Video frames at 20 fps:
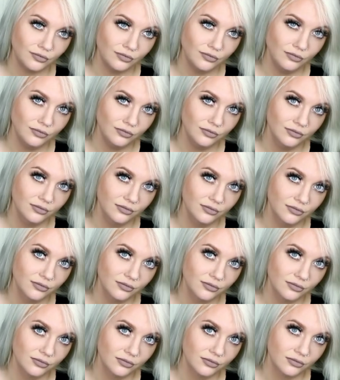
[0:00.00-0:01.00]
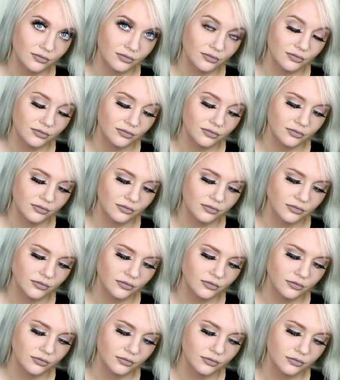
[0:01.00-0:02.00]

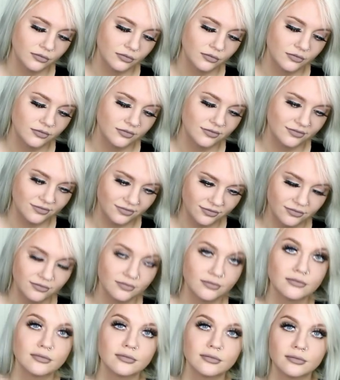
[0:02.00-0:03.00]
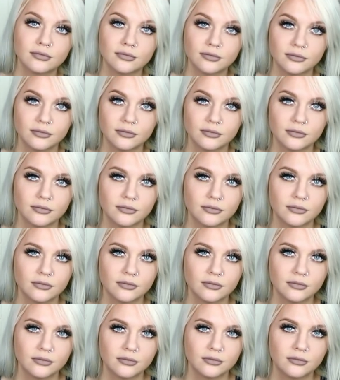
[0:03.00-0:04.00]

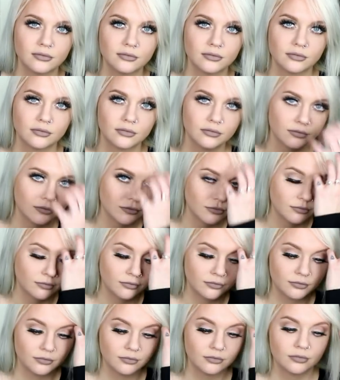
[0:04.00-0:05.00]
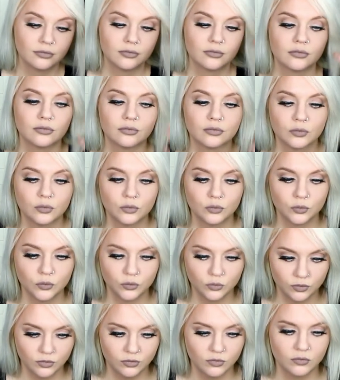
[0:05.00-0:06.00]

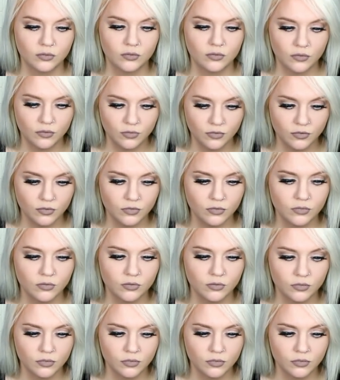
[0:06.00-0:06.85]
No words are spoken by the person on screen.